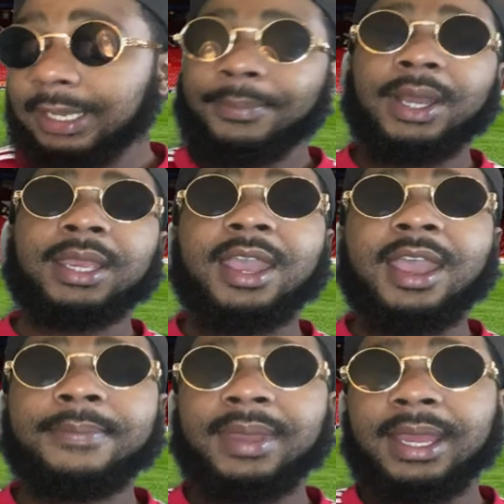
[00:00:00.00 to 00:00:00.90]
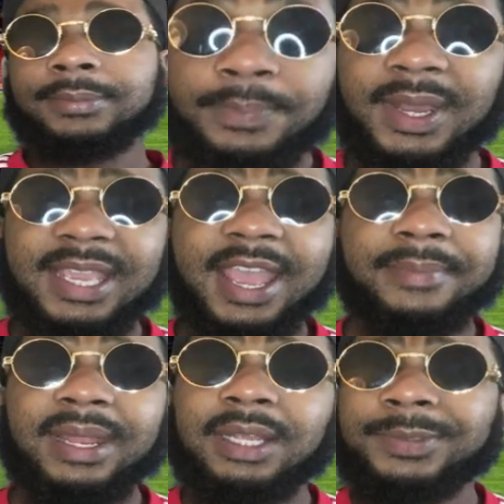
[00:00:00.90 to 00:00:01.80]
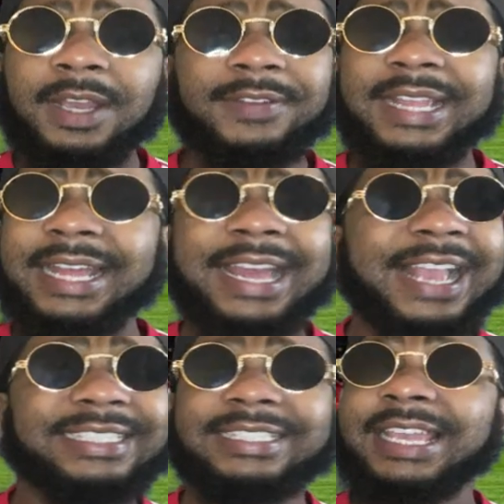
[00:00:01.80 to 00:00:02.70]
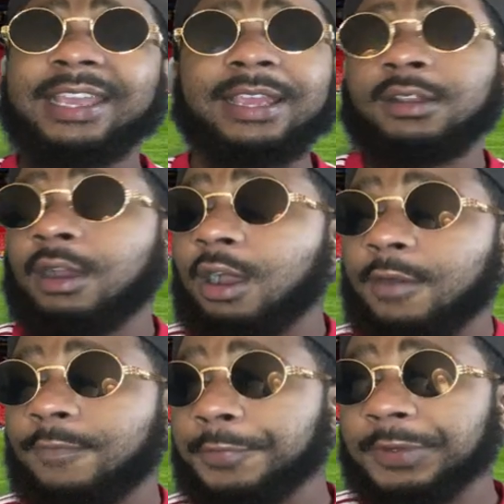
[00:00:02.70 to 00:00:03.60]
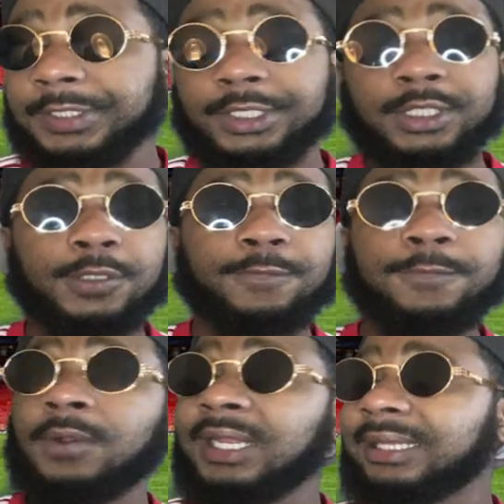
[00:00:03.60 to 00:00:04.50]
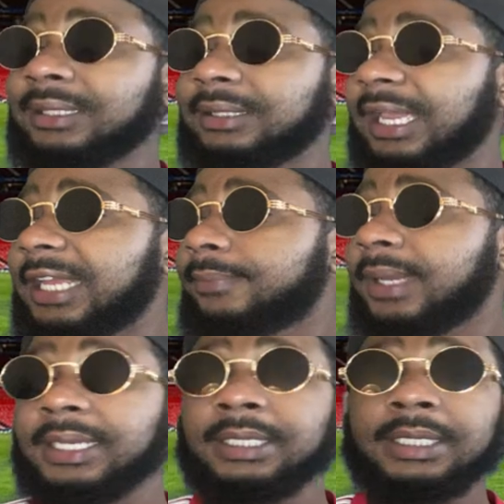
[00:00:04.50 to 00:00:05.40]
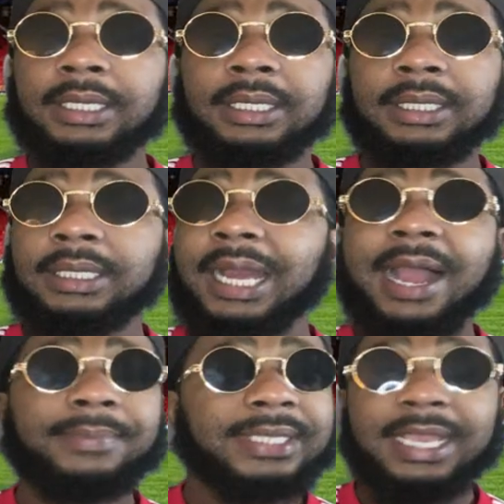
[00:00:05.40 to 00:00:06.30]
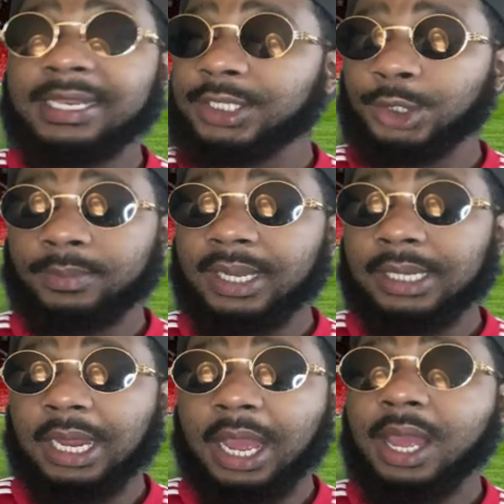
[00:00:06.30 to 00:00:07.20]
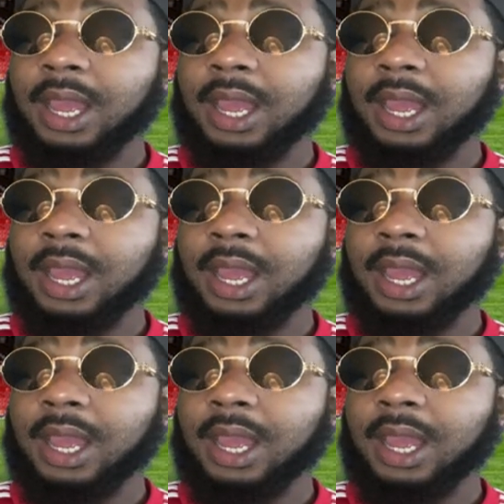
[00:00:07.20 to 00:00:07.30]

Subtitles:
But yeah, man, except for that second half was just fully dead, man. I'm telling you, man.